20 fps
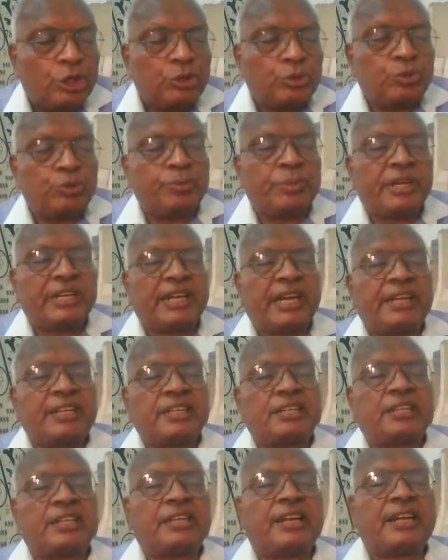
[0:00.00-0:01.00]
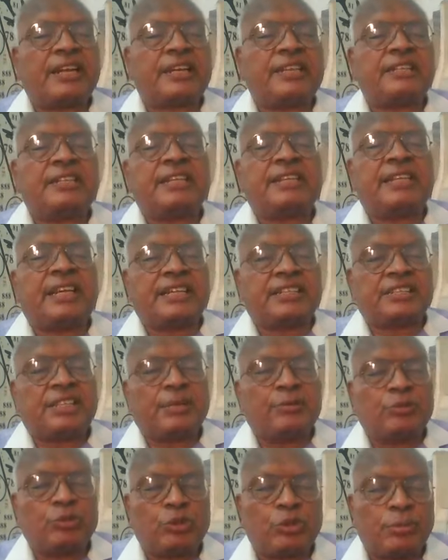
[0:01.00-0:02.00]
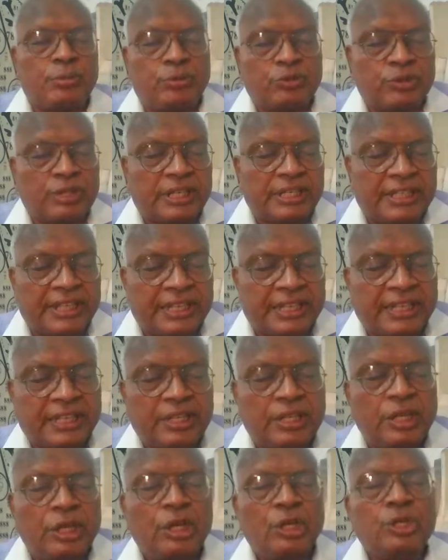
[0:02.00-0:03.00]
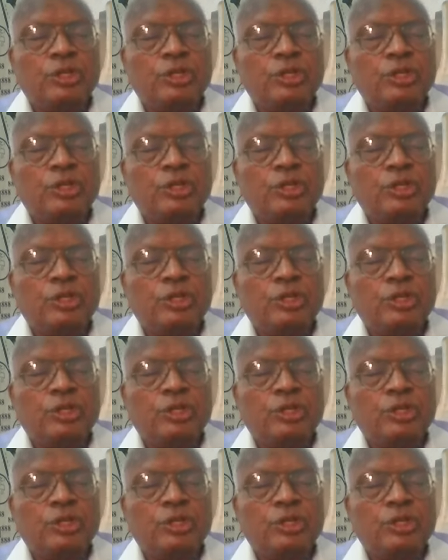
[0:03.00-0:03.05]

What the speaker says: You make another error, then next time you remove that error,